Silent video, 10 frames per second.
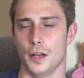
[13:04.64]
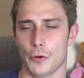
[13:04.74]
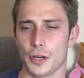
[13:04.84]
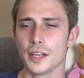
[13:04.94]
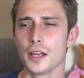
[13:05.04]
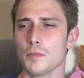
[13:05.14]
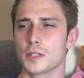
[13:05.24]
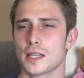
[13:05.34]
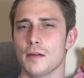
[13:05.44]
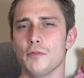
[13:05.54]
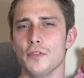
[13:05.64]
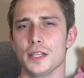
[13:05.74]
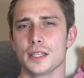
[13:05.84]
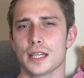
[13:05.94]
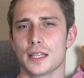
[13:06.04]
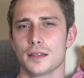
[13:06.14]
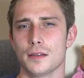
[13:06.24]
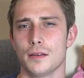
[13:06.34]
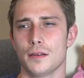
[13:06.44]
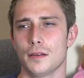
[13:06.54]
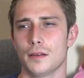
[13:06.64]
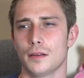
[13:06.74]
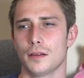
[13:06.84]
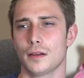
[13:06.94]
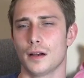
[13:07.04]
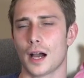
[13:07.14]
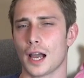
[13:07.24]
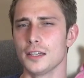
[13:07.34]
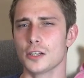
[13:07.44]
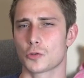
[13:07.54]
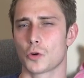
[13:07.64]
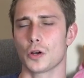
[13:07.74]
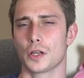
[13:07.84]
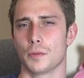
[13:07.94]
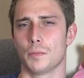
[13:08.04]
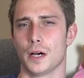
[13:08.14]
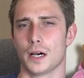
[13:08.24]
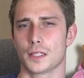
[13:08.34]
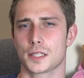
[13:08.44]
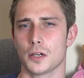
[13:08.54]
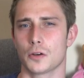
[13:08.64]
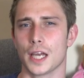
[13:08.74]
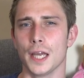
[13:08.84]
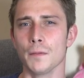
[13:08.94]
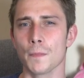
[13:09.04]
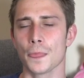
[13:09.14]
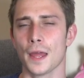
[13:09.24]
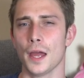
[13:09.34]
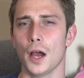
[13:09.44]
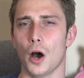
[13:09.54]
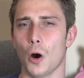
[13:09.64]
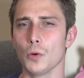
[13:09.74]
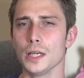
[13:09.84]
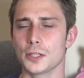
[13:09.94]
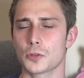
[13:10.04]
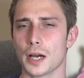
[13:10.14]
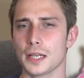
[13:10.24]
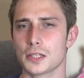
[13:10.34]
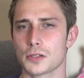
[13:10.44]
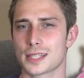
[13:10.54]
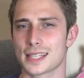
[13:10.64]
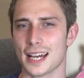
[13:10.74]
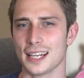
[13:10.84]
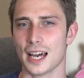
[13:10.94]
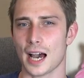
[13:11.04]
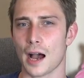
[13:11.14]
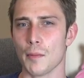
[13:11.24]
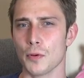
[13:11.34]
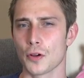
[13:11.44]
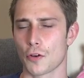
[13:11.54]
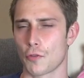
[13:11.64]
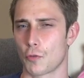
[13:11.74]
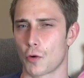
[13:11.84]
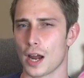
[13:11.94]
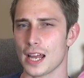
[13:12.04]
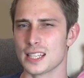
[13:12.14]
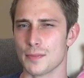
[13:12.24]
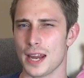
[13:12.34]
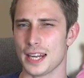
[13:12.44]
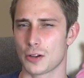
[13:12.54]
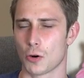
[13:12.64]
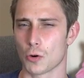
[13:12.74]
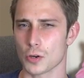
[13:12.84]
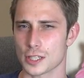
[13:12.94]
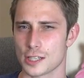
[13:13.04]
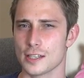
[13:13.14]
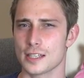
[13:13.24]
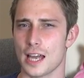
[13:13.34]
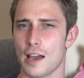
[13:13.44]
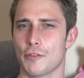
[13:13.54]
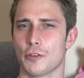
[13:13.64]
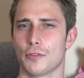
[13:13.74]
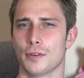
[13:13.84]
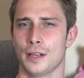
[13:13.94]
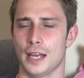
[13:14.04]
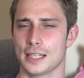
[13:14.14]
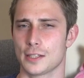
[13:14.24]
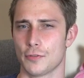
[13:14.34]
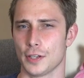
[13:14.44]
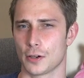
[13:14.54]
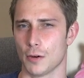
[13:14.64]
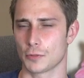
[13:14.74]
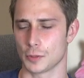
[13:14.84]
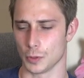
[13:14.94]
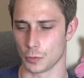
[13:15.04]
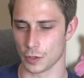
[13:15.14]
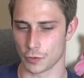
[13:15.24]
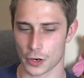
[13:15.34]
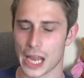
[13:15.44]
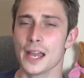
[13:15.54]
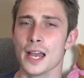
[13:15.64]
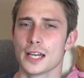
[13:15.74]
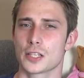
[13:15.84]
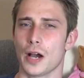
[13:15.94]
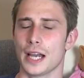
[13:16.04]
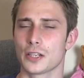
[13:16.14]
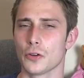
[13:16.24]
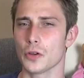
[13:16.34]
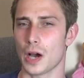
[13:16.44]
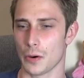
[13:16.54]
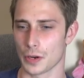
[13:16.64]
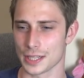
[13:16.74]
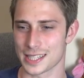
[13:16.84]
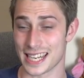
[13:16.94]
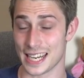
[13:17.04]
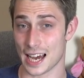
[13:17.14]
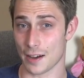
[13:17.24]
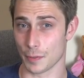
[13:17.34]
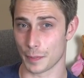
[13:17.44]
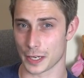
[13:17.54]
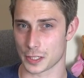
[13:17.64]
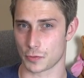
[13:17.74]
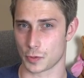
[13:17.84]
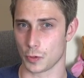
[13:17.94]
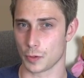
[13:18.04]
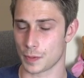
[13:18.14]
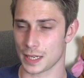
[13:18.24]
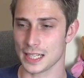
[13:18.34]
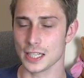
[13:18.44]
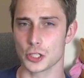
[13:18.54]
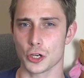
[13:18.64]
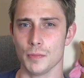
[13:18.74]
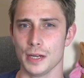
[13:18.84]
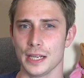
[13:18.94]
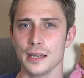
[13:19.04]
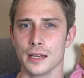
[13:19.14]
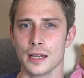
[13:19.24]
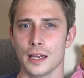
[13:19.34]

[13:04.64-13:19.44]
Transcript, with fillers: Now here comes something that I did wrong in the past, okay? Only try to sign up for as many courses as you feel comfortable with, okay? So I don't know how it is in other parts of the world, but here in Germany,